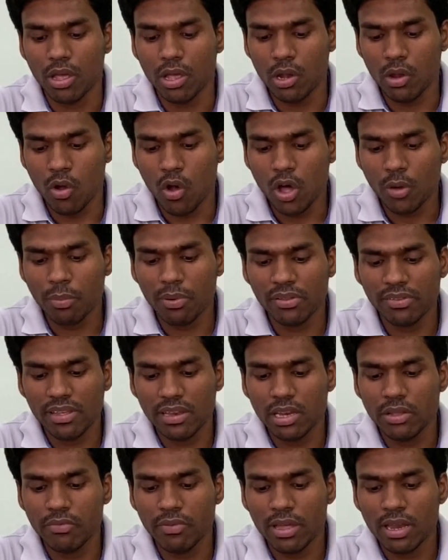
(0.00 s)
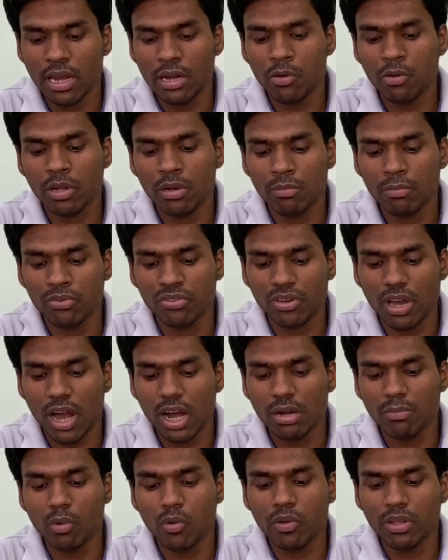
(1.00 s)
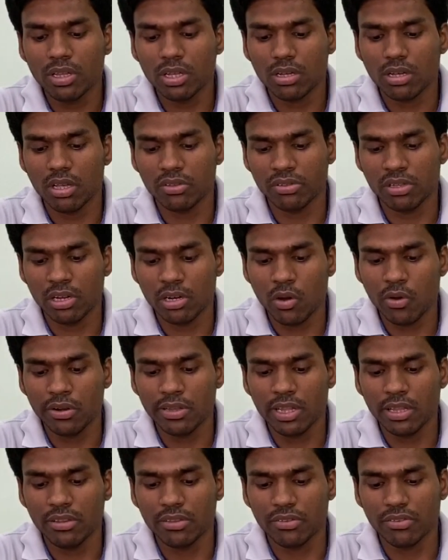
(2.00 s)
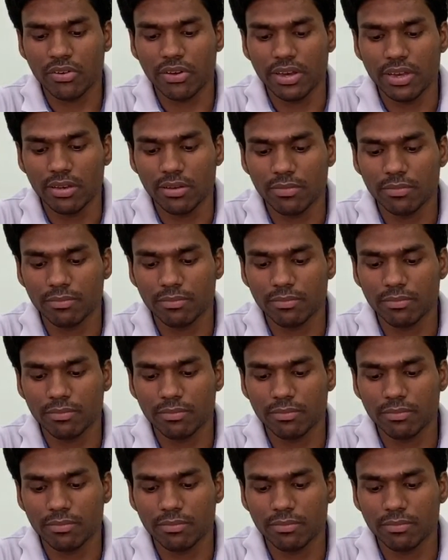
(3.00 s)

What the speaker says: Long press anywhere and you can start moving the cursor around the screen.